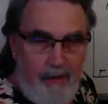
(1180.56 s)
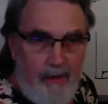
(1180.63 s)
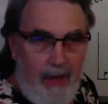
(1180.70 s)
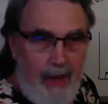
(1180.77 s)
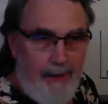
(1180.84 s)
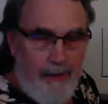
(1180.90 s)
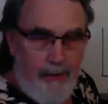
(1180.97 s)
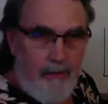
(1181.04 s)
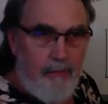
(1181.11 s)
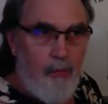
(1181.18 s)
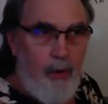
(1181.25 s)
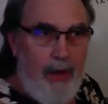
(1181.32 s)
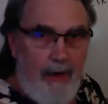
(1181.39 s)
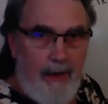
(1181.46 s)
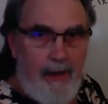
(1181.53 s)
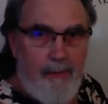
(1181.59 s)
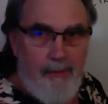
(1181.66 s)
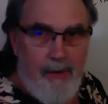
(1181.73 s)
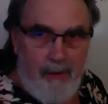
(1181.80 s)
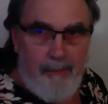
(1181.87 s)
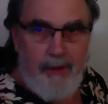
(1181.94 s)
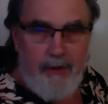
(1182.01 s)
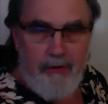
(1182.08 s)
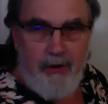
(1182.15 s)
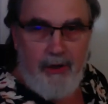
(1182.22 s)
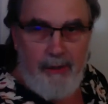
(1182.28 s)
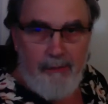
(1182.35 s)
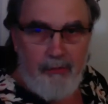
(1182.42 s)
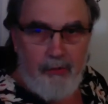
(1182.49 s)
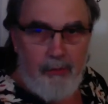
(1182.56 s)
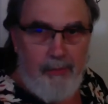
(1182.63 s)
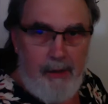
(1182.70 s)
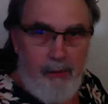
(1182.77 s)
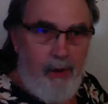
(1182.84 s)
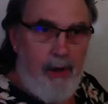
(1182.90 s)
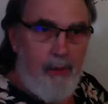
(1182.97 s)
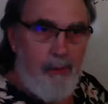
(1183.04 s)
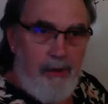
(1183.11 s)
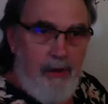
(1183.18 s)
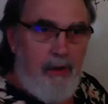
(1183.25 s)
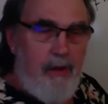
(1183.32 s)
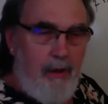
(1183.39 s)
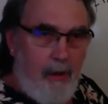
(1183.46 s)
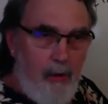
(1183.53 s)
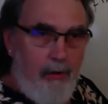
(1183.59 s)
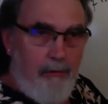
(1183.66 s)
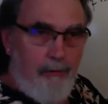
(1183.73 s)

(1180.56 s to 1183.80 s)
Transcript: I did a rat lab, not a pigeon lab. So my rat would learn to